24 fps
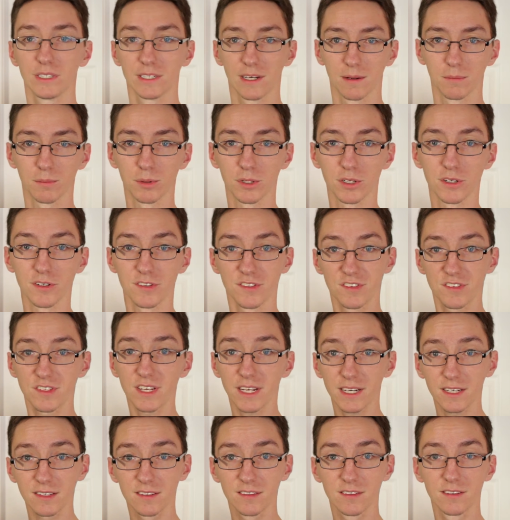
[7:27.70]
number
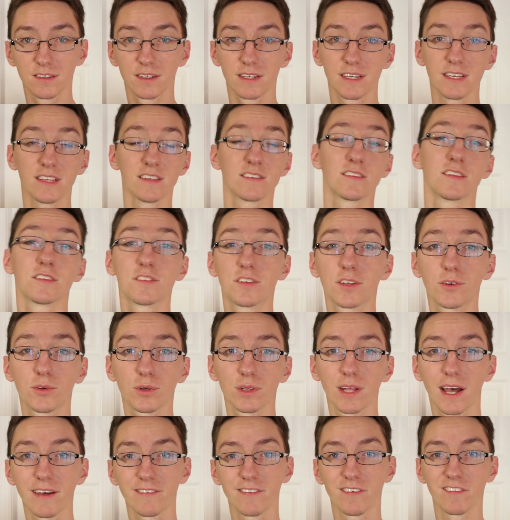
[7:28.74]
6 is The Secret
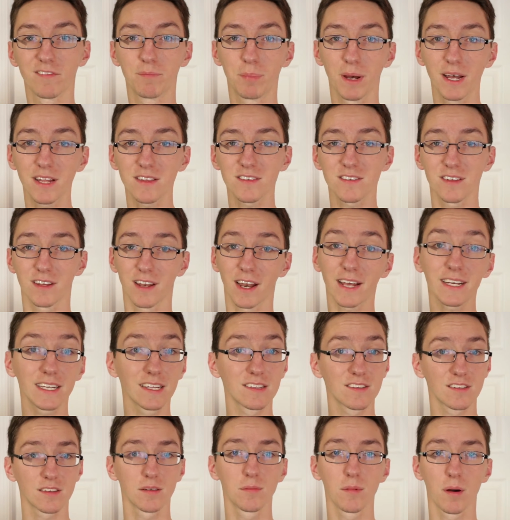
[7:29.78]
Life of Pets, and I
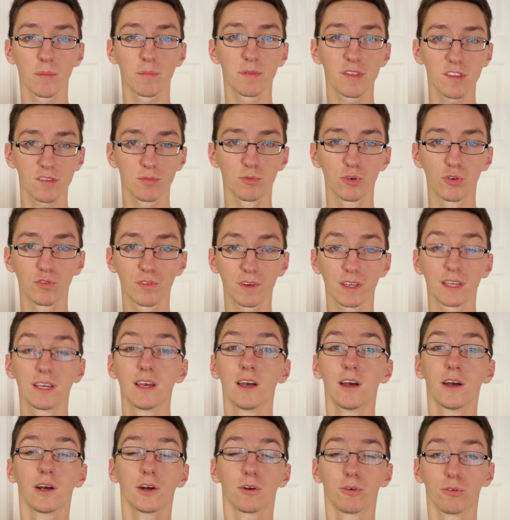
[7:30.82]
can sum up this movie
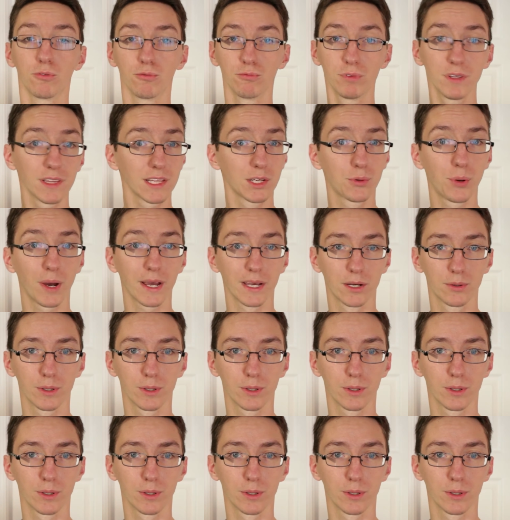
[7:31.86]
really quite